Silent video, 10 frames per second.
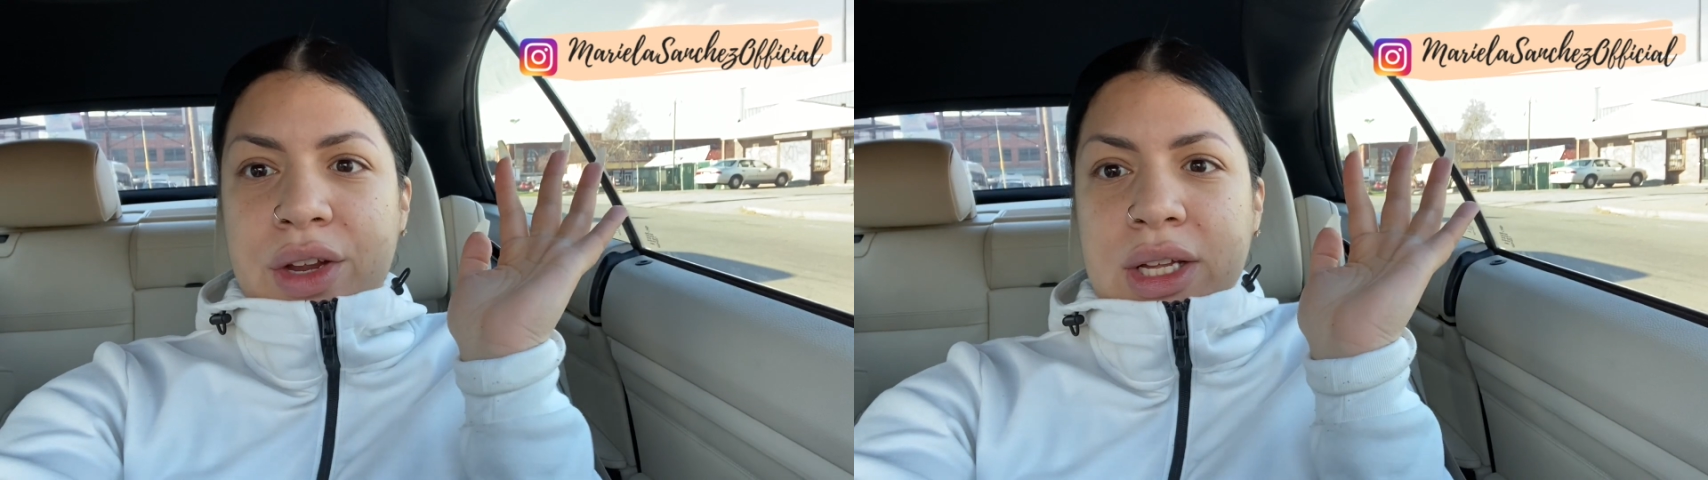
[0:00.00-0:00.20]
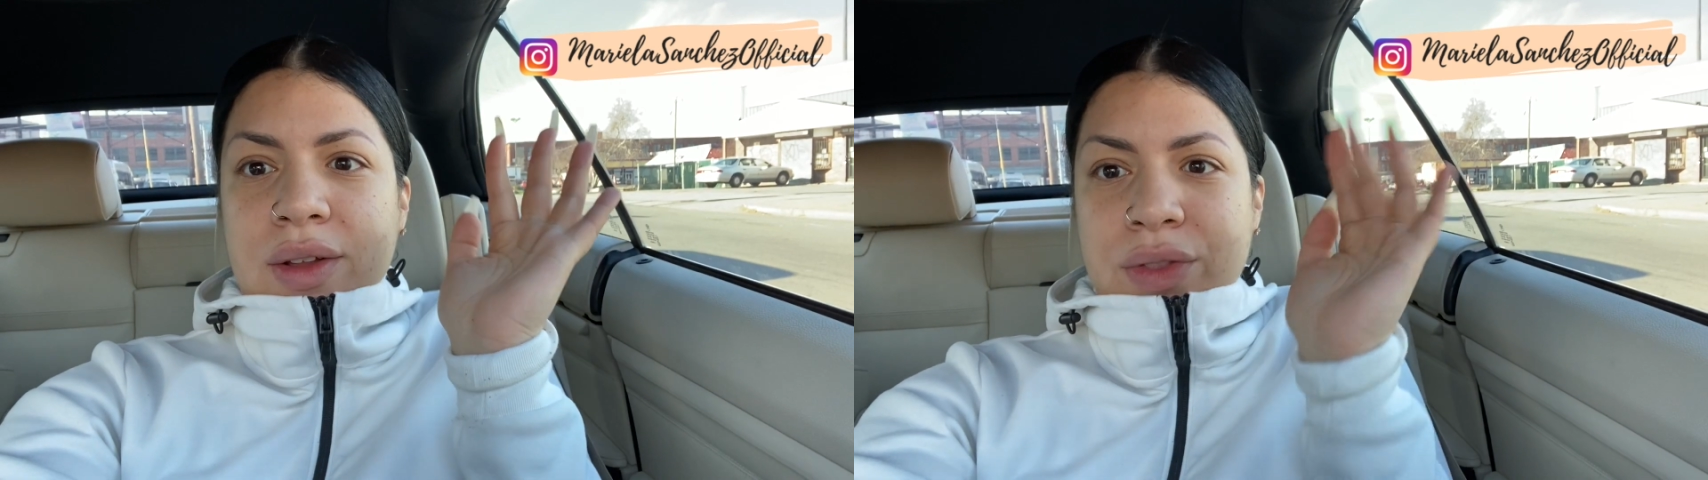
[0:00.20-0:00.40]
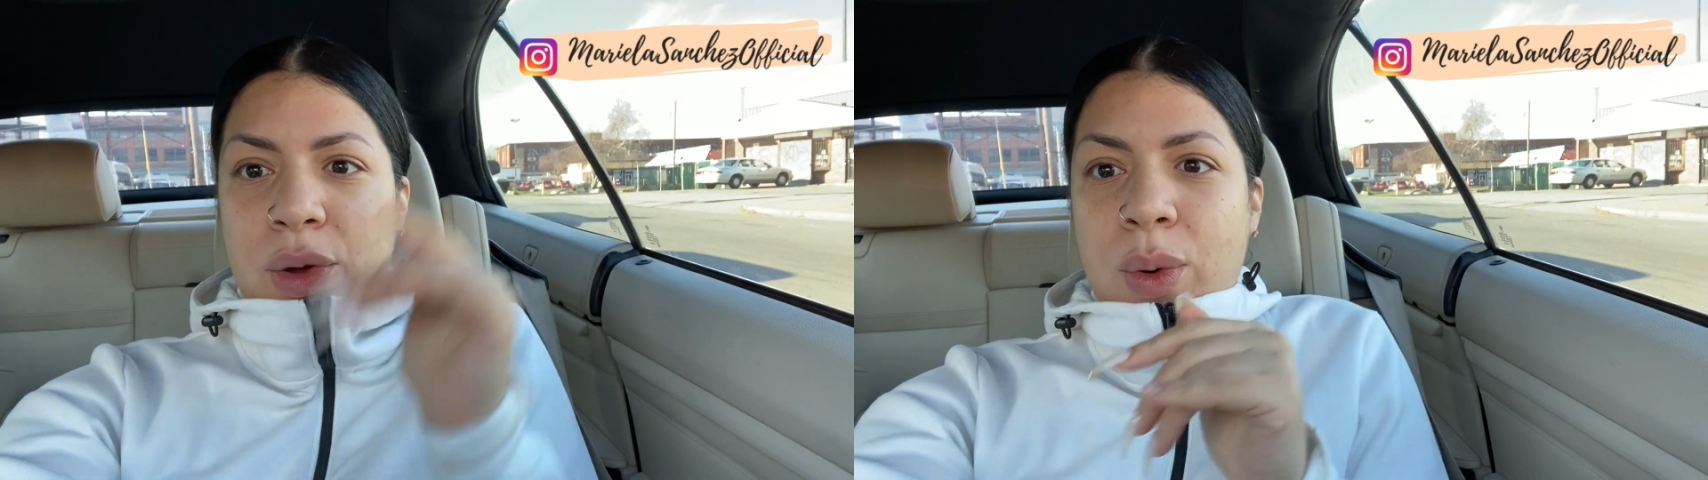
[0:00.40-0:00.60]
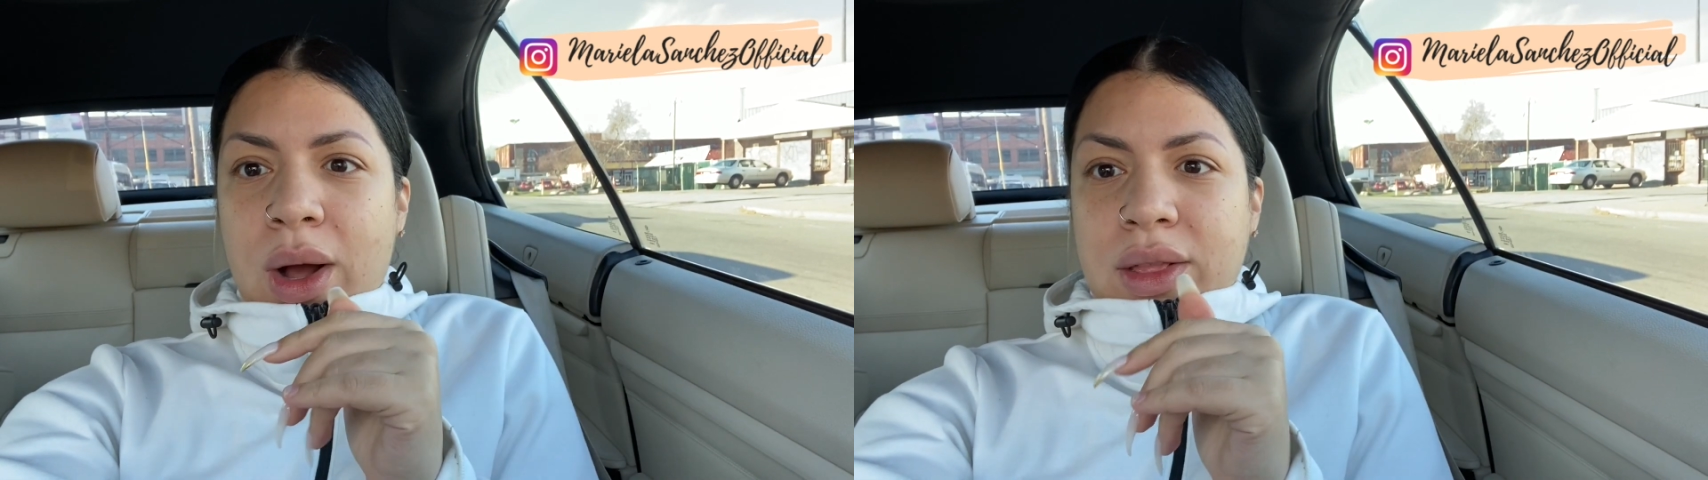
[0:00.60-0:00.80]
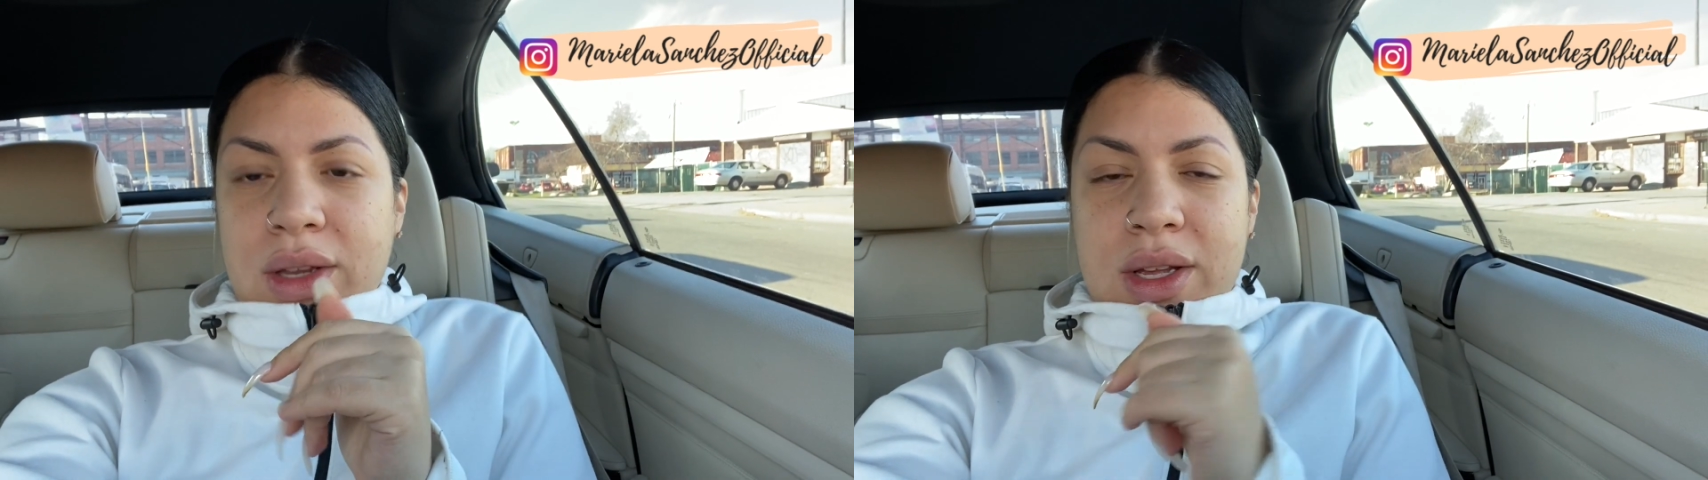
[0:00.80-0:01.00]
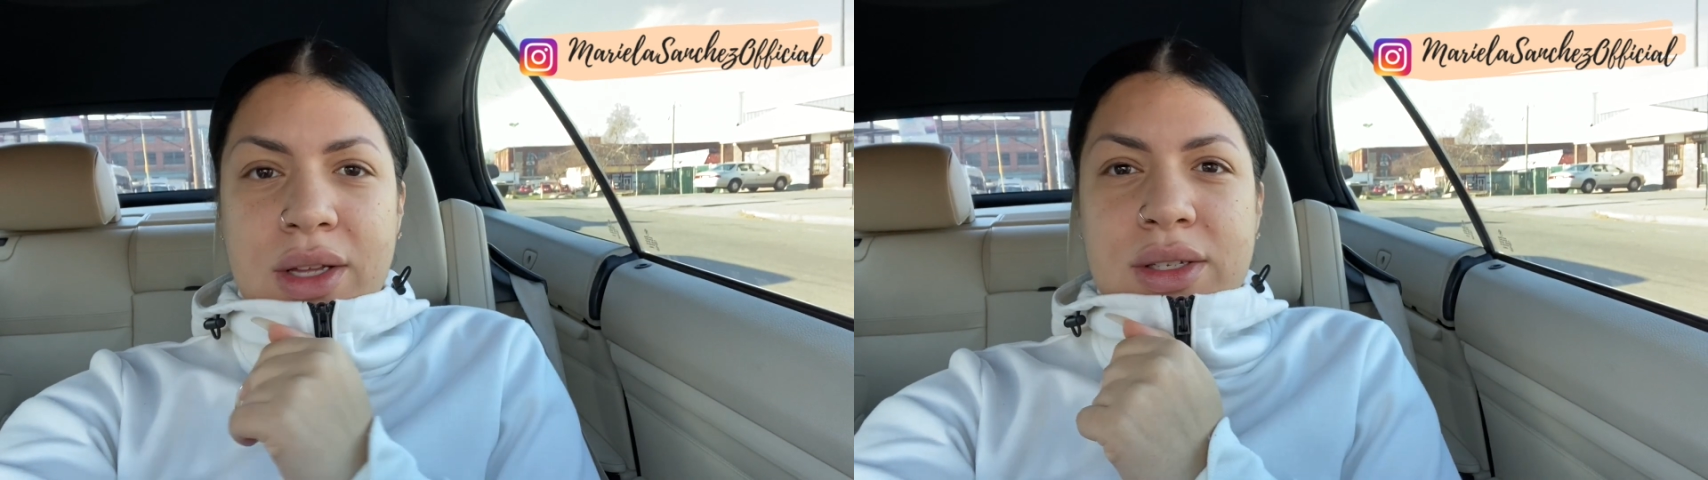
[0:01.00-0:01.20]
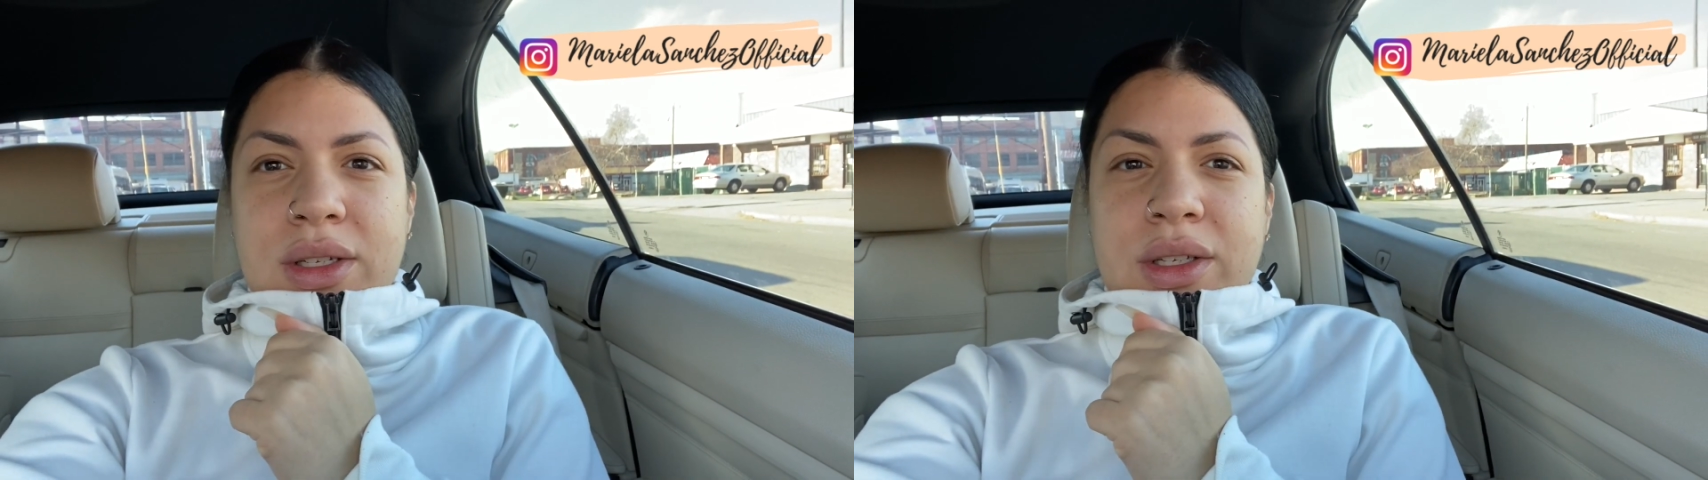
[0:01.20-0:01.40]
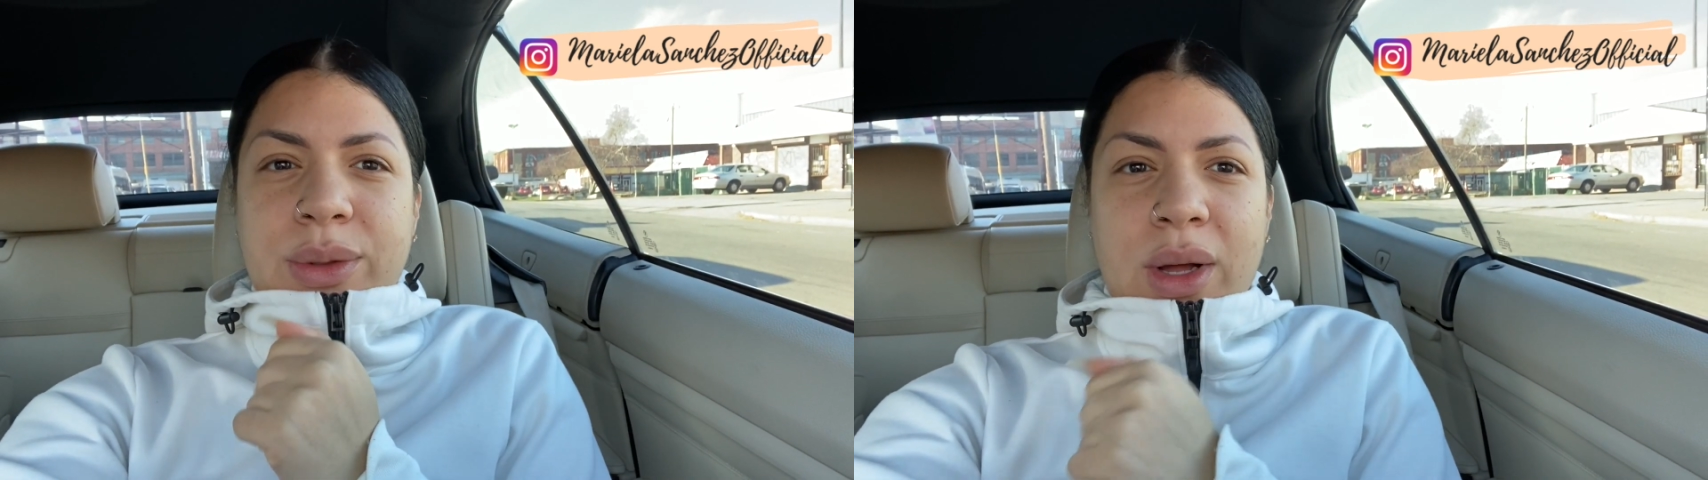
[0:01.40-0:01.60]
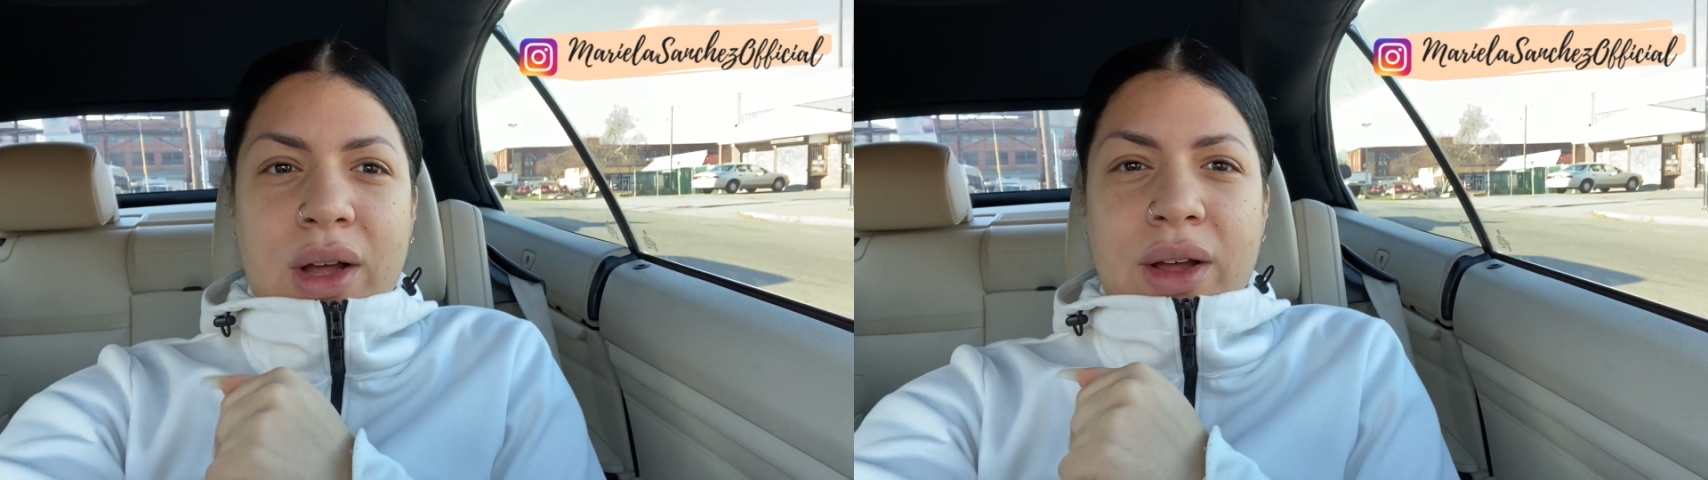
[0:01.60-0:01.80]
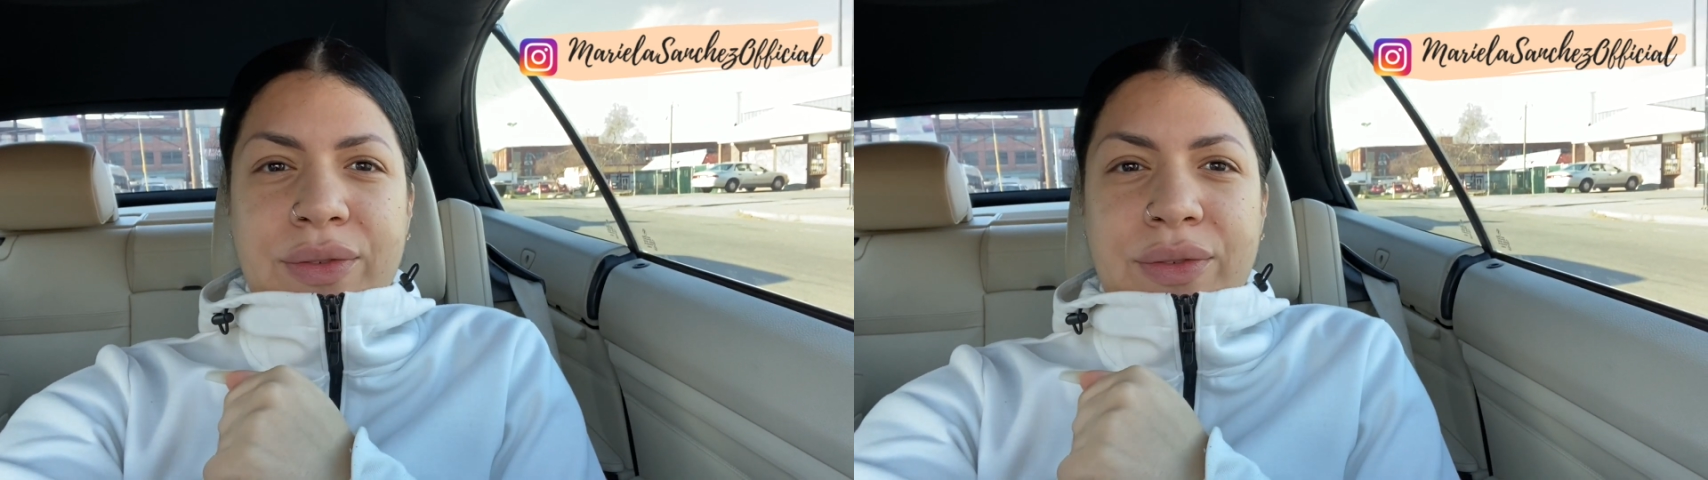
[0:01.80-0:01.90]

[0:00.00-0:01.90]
if the quality is a little off.